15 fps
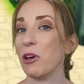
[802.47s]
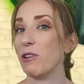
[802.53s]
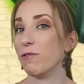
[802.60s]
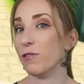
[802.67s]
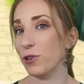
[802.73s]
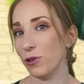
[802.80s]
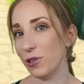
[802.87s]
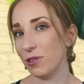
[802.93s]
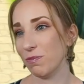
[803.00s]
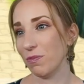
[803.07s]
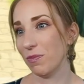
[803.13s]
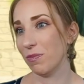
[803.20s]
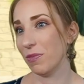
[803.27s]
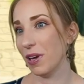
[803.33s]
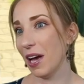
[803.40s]
food.
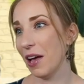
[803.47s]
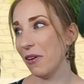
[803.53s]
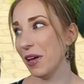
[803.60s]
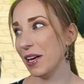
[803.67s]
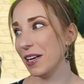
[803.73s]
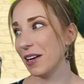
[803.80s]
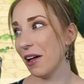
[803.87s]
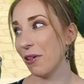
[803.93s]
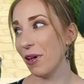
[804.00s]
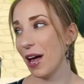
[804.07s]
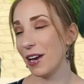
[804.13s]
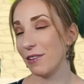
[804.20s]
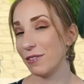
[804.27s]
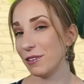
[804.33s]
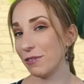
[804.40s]
I like a
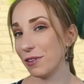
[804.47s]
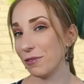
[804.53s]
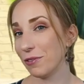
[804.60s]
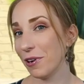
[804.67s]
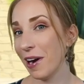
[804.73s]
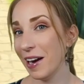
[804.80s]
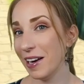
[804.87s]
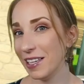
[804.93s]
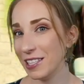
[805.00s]
lot of different varieties